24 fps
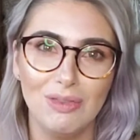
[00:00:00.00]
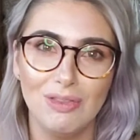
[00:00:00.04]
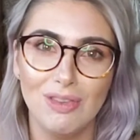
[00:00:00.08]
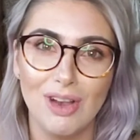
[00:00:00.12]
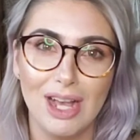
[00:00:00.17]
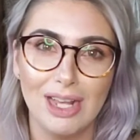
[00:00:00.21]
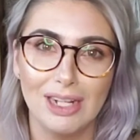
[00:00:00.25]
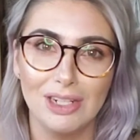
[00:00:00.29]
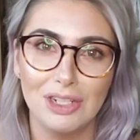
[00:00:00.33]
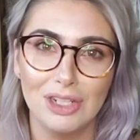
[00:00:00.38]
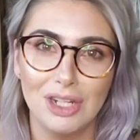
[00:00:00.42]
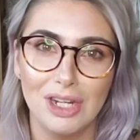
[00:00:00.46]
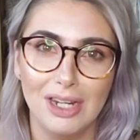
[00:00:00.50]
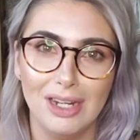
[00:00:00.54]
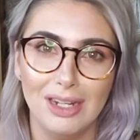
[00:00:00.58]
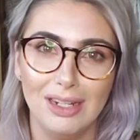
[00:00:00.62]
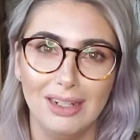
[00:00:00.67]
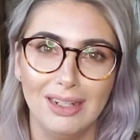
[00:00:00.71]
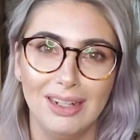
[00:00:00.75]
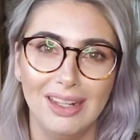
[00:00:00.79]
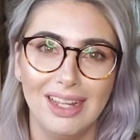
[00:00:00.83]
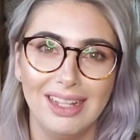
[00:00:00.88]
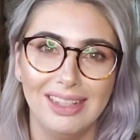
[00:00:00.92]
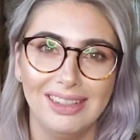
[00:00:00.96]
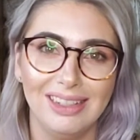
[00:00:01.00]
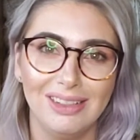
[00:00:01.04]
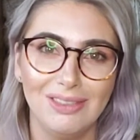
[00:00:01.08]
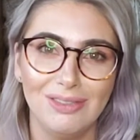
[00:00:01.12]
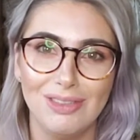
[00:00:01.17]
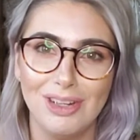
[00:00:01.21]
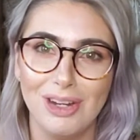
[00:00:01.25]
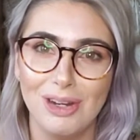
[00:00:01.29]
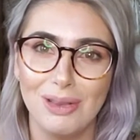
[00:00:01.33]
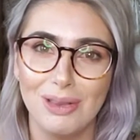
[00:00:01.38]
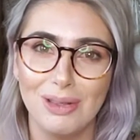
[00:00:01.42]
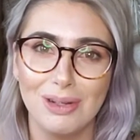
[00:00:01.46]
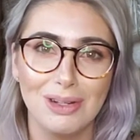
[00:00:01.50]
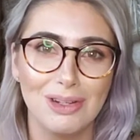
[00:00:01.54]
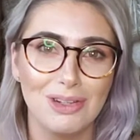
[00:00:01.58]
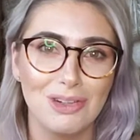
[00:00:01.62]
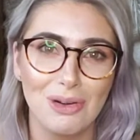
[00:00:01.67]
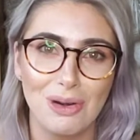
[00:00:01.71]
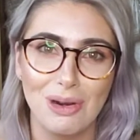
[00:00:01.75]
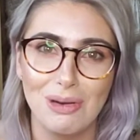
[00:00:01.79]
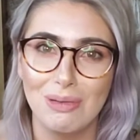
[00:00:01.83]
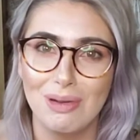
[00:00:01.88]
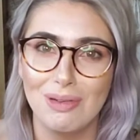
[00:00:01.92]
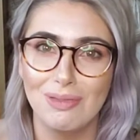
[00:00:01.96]
fashion. I live near the
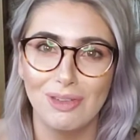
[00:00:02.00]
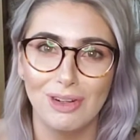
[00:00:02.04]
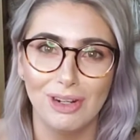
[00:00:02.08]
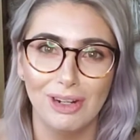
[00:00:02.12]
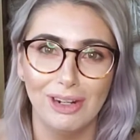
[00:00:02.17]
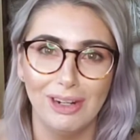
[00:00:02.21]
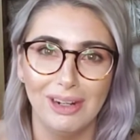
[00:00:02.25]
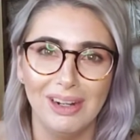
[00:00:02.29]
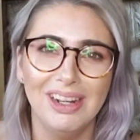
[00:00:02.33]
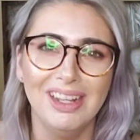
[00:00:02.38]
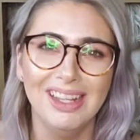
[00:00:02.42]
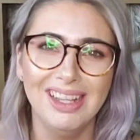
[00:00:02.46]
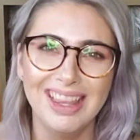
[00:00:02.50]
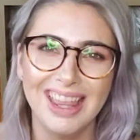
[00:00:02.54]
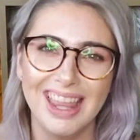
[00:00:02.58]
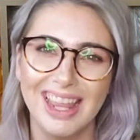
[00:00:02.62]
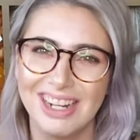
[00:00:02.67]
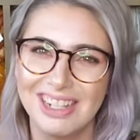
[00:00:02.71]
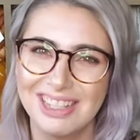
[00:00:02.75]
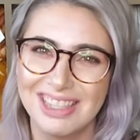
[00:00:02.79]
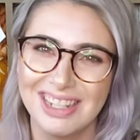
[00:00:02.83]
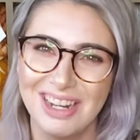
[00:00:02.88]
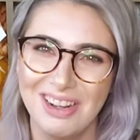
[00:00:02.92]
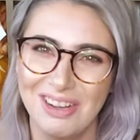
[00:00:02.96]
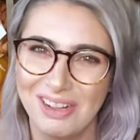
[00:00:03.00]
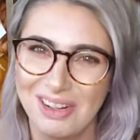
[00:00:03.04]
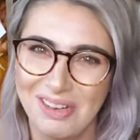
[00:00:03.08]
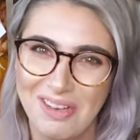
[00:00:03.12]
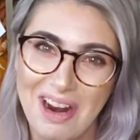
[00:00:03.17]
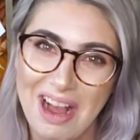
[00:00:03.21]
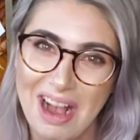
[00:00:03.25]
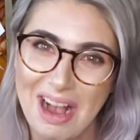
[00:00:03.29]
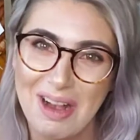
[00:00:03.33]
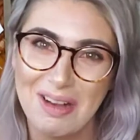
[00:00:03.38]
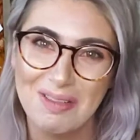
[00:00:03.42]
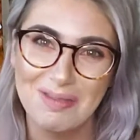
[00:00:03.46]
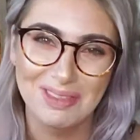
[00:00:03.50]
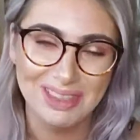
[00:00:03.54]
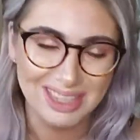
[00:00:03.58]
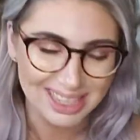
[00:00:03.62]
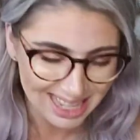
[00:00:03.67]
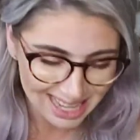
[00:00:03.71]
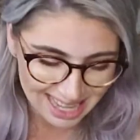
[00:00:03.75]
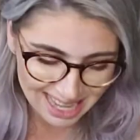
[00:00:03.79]
Detroit River. There's no crabs.